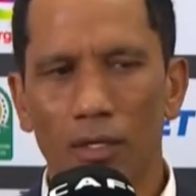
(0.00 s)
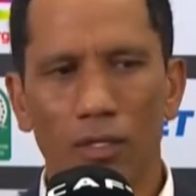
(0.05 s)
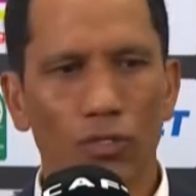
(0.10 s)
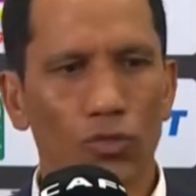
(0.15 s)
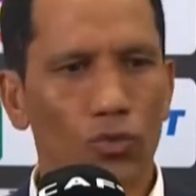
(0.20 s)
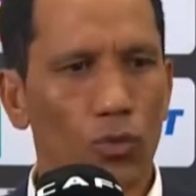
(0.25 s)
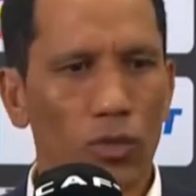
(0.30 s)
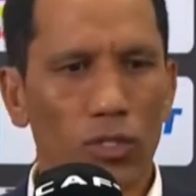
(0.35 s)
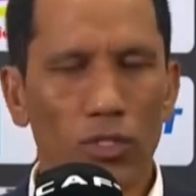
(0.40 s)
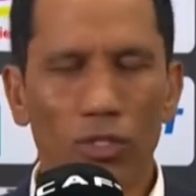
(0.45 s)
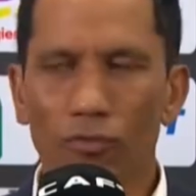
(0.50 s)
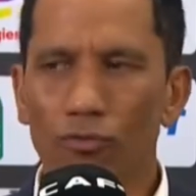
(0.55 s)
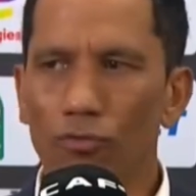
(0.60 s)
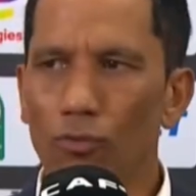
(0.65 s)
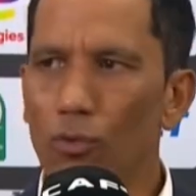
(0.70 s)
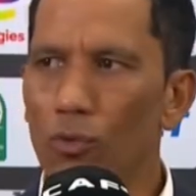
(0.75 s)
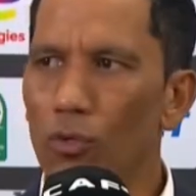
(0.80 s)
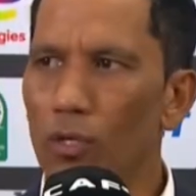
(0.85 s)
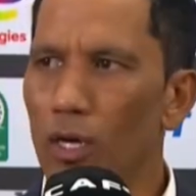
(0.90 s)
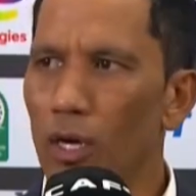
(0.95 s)
It's always a
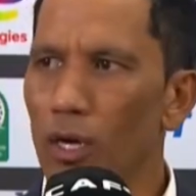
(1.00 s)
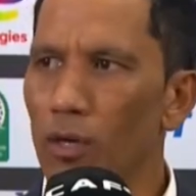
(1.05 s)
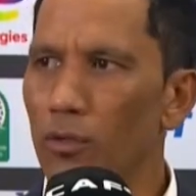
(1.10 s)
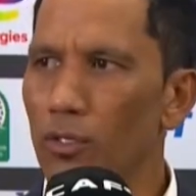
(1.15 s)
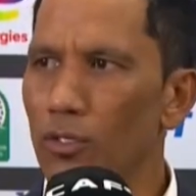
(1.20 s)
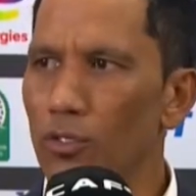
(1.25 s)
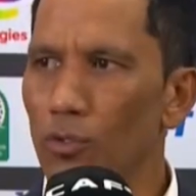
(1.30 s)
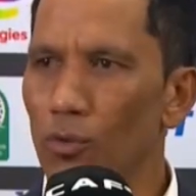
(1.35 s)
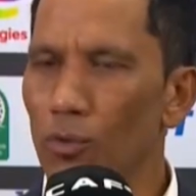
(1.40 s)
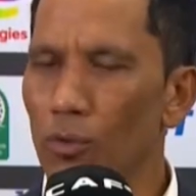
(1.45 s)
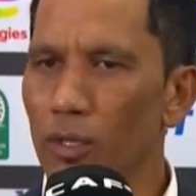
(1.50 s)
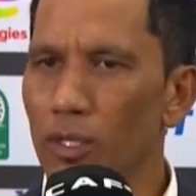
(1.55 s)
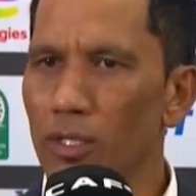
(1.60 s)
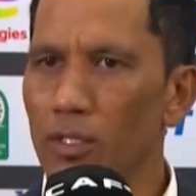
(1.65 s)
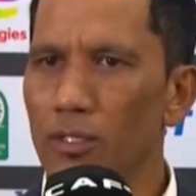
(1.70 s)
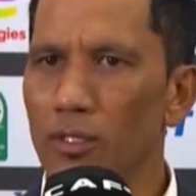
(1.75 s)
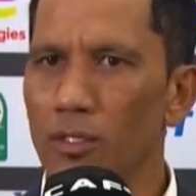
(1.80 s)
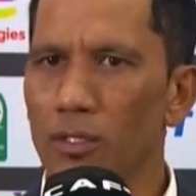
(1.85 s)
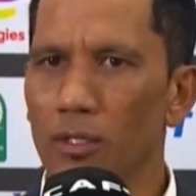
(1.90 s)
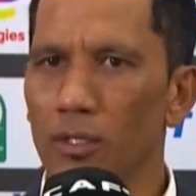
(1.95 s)
full crowd. It's
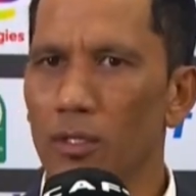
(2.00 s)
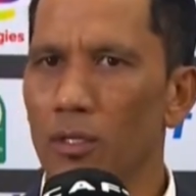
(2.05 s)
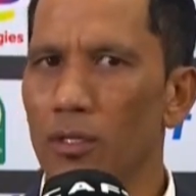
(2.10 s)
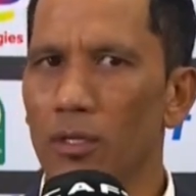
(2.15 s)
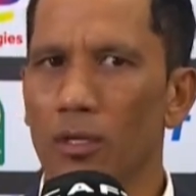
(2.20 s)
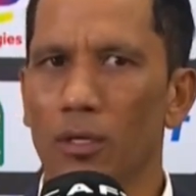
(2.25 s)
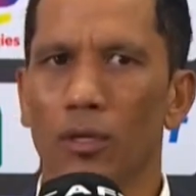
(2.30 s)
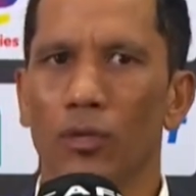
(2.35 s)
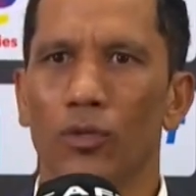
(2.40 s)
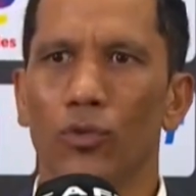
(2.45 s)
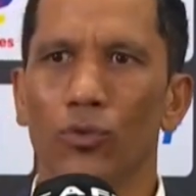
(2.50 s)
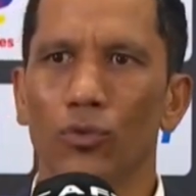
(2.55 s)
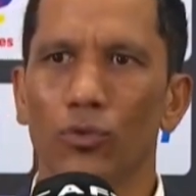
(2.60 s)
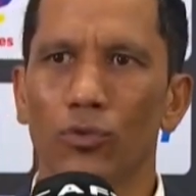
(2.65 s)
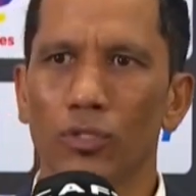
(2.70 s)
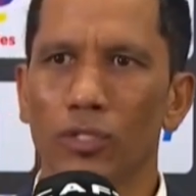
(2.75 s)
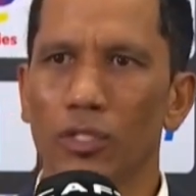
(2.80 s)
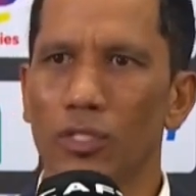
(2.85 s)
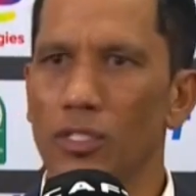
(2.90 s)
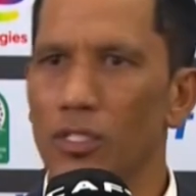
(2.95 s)
always a
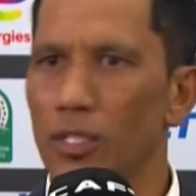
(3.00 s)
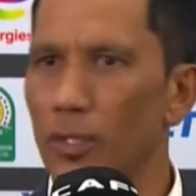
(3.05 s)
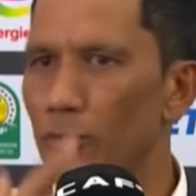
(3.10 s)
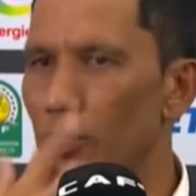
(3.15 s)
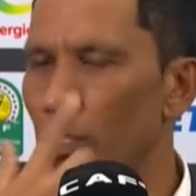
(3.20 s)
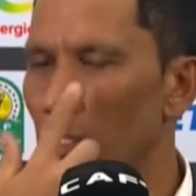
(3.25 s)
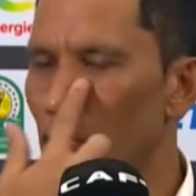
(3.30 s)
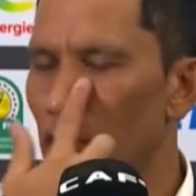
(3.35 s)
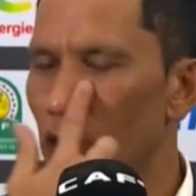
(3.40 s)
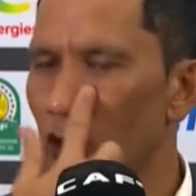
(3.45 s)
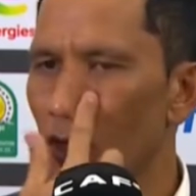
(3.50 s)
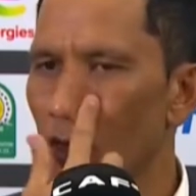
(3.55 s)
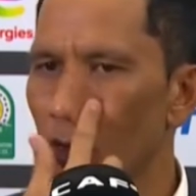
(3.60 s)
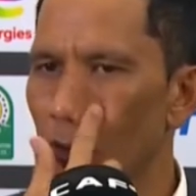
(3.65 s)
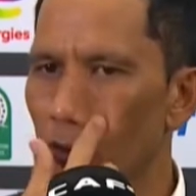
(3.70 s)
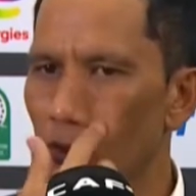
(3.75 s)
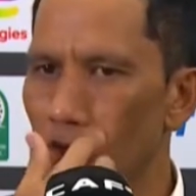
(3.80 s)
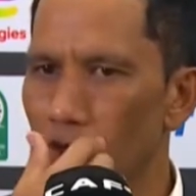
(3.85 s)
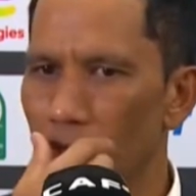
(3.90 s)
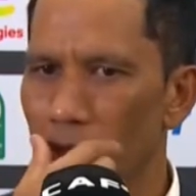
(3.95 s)
huge reception at the
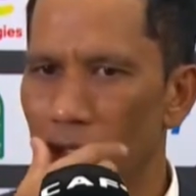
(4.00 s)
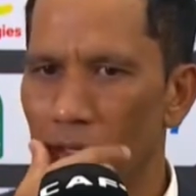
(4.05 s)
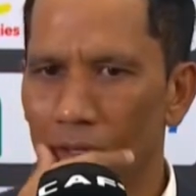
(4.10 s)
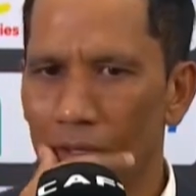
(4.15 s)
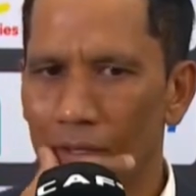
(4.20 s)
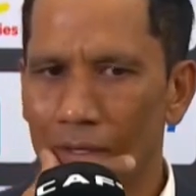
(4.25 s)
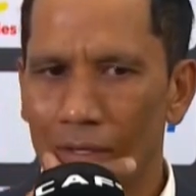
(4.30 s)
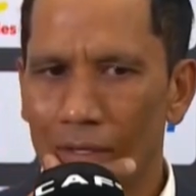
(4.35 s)
airport, and